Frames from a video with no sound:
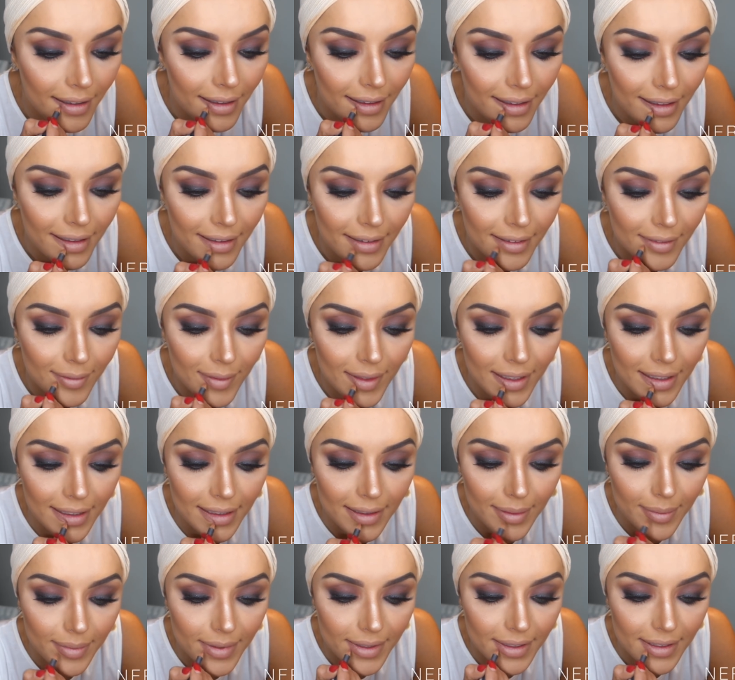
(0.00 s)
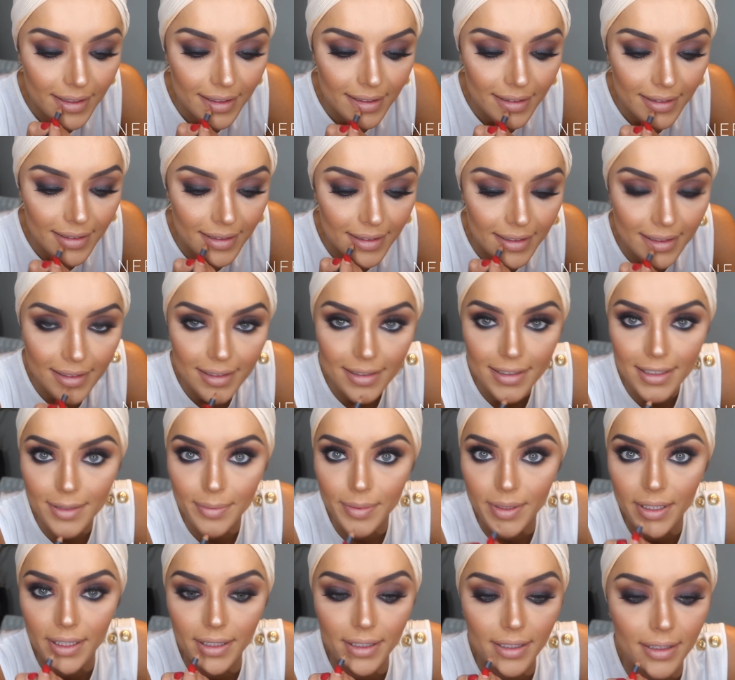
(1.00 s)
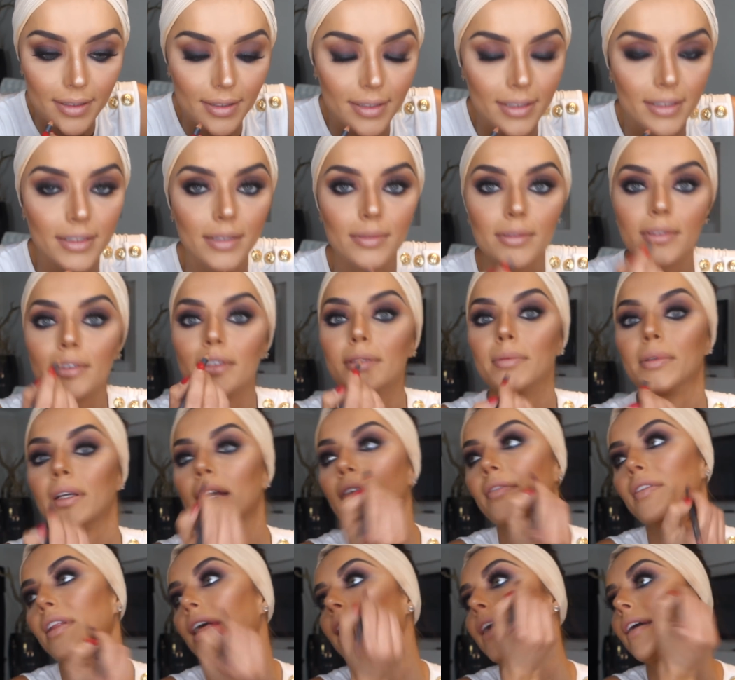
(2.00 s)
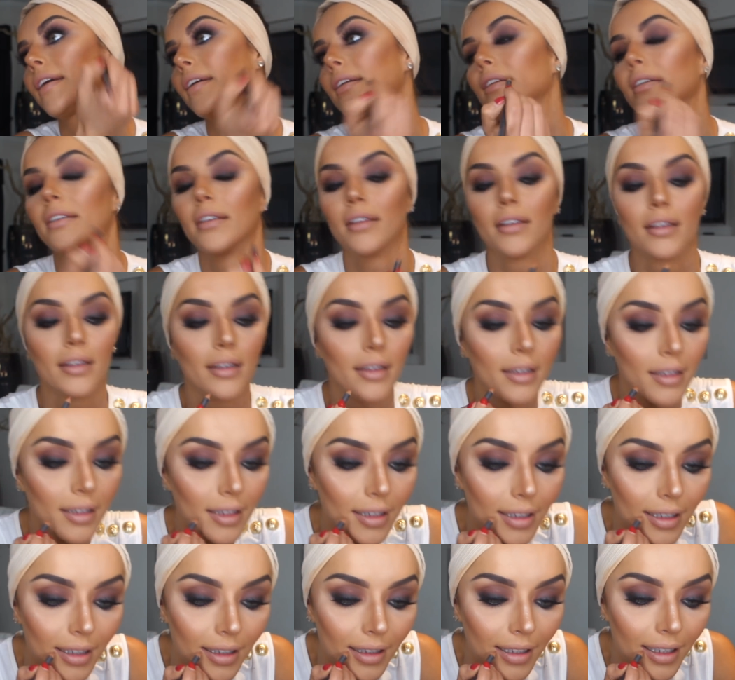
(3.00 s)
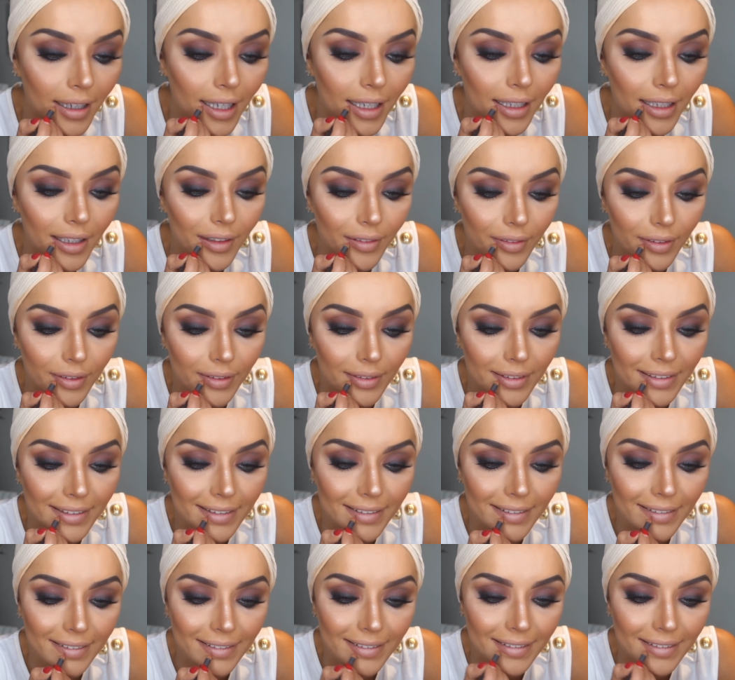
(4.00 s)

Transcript: on my lips. I can't speak now because I'm going to have like a line everywhere.